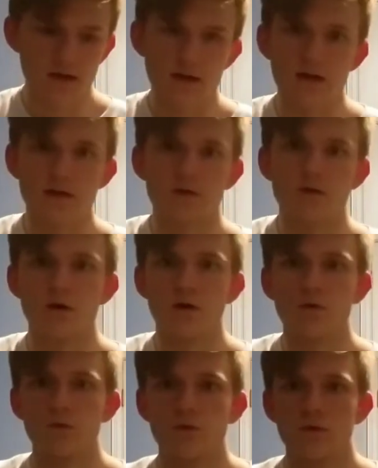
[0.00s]
It
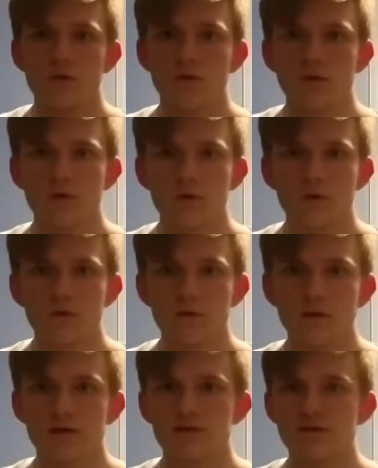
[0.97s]

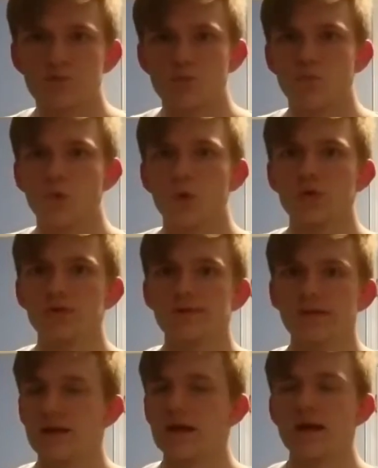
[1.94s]
just
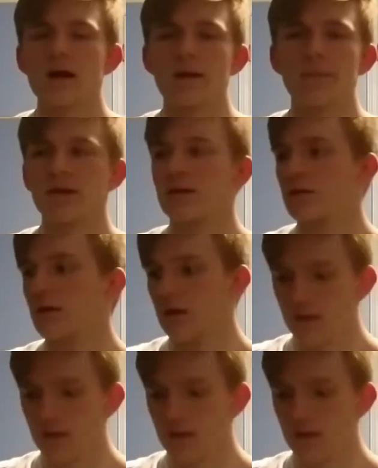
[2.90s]
rolls. I mean,